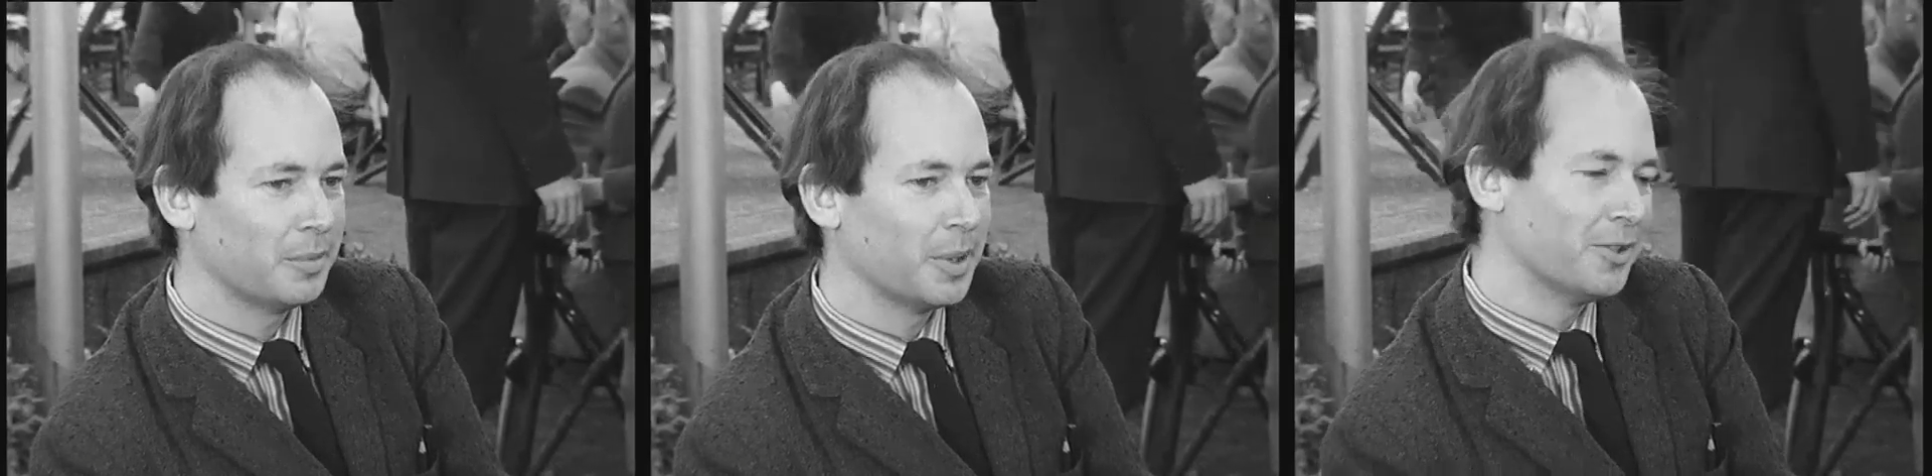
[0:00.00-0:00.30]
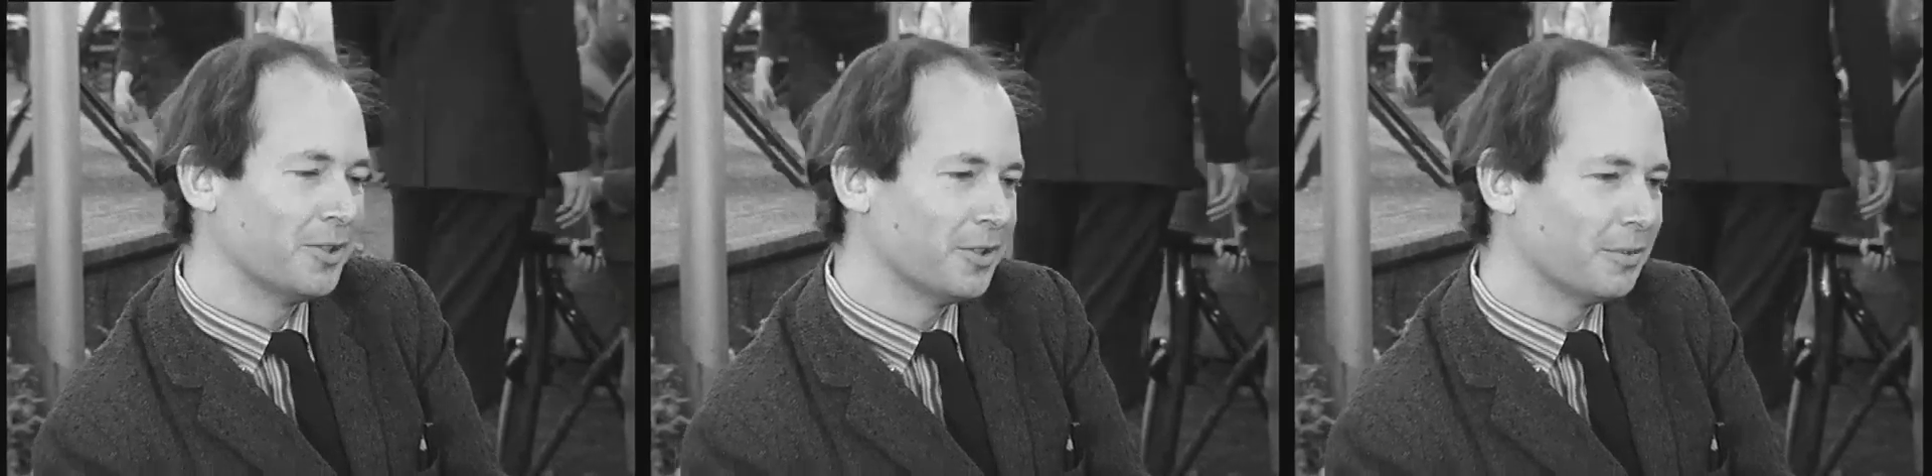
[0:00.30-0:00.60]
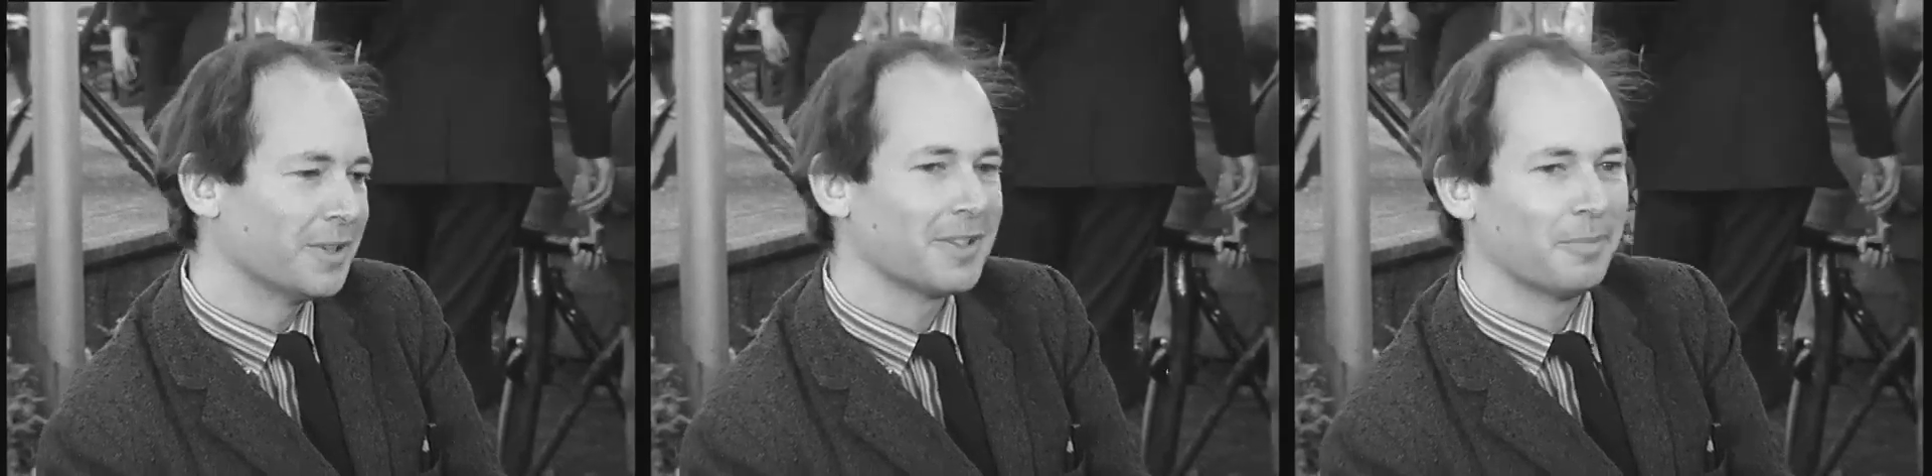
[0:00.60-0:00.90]
people in
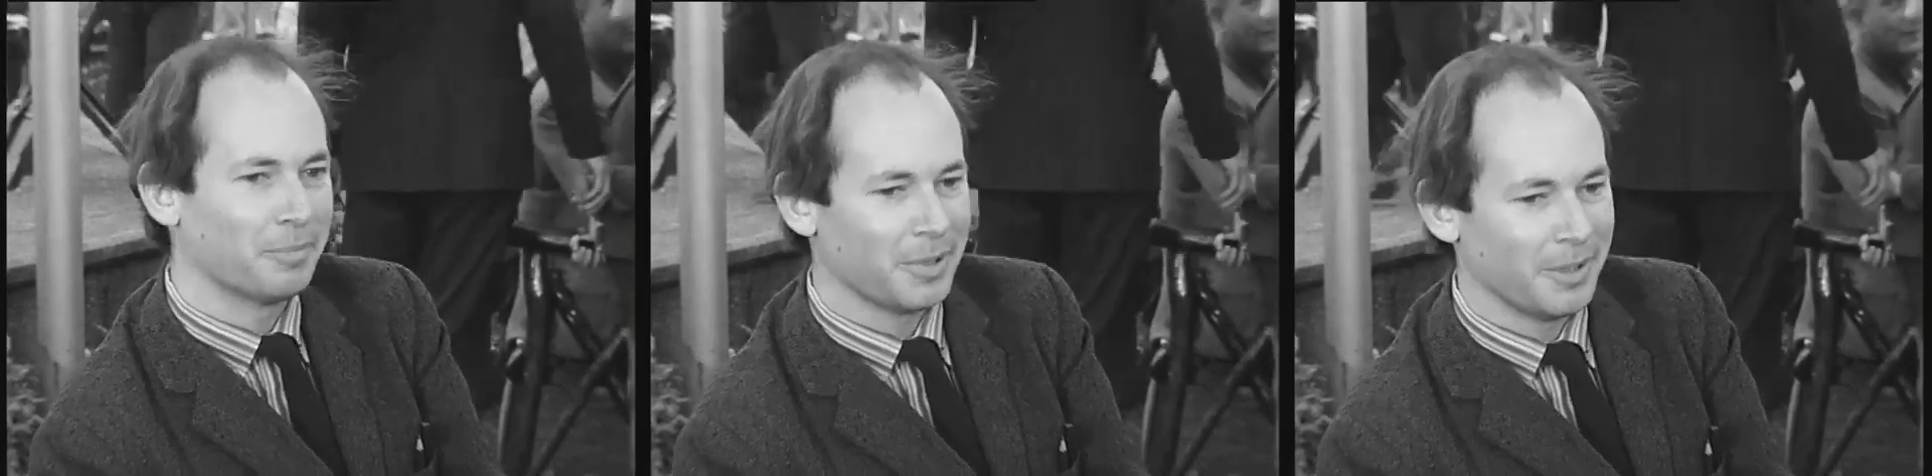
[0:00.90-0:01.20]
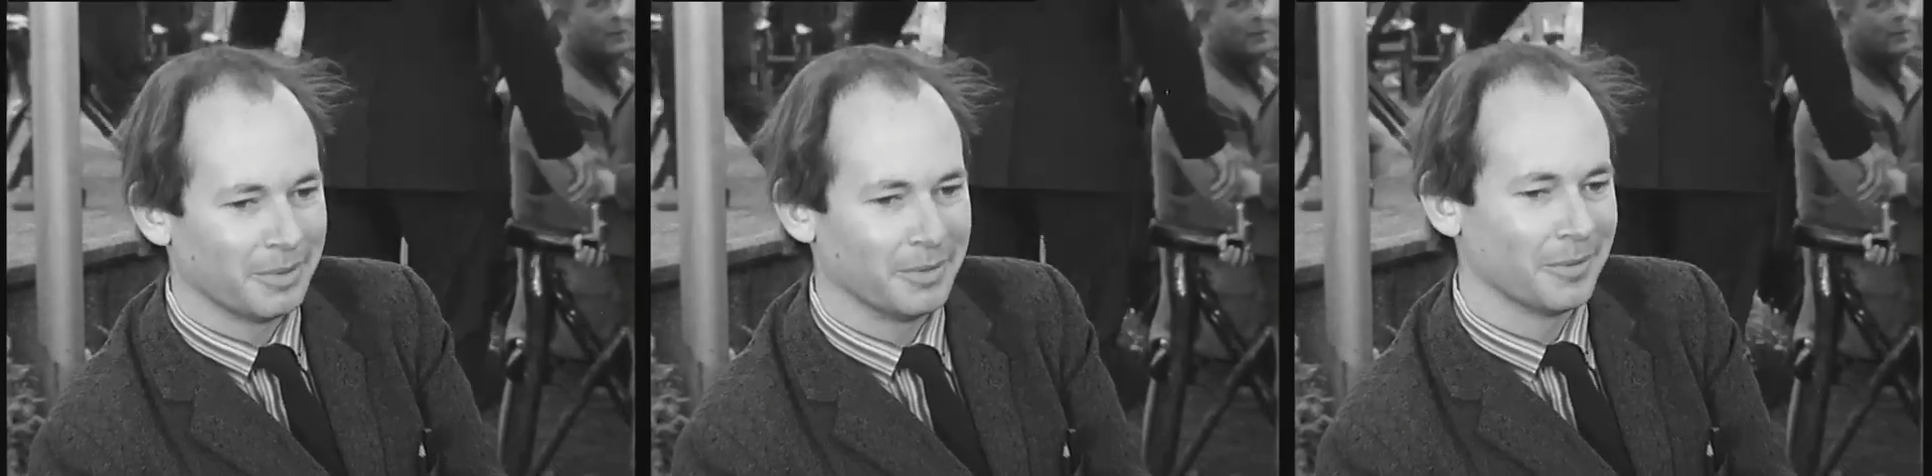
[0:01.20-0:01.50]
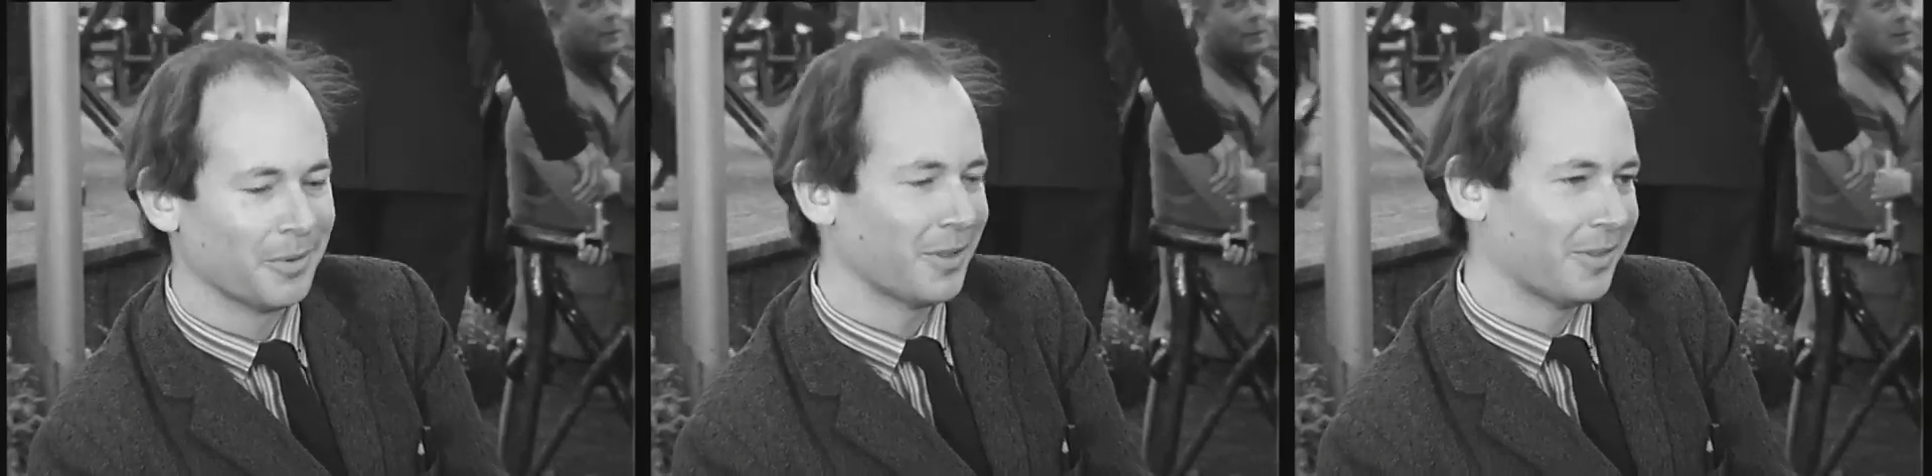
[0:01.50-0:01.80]
trilbies and
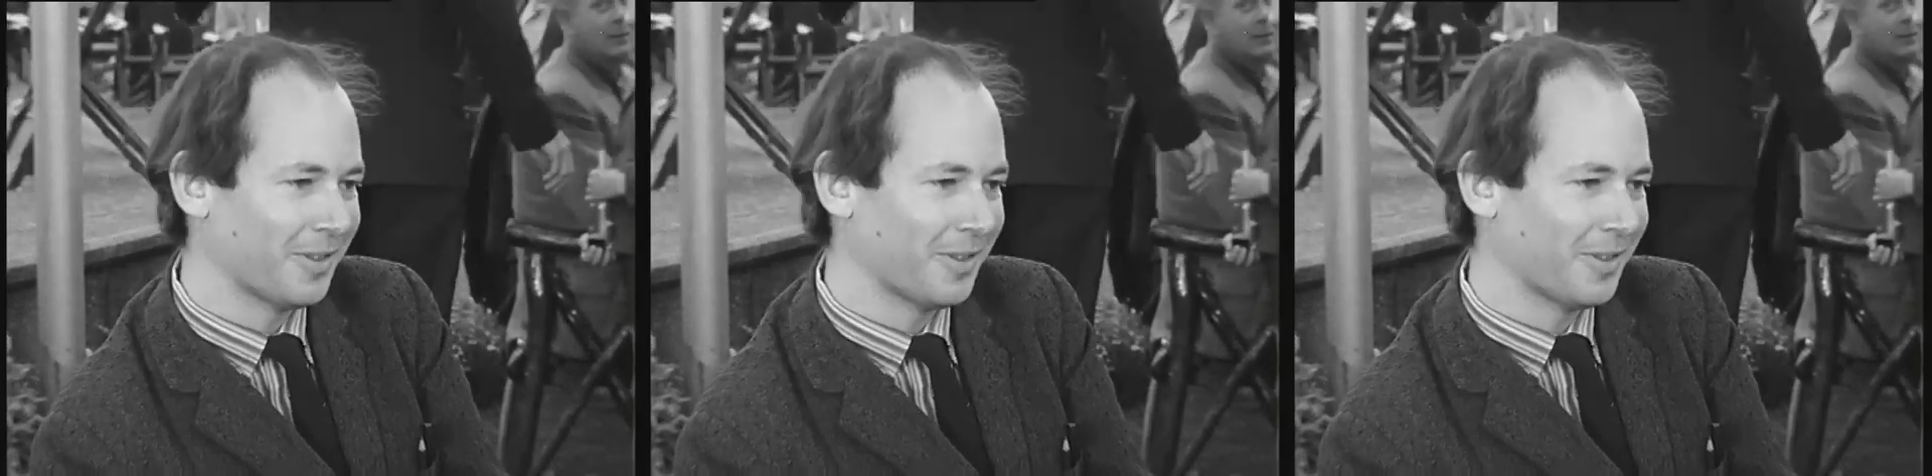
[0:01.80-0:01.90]
people with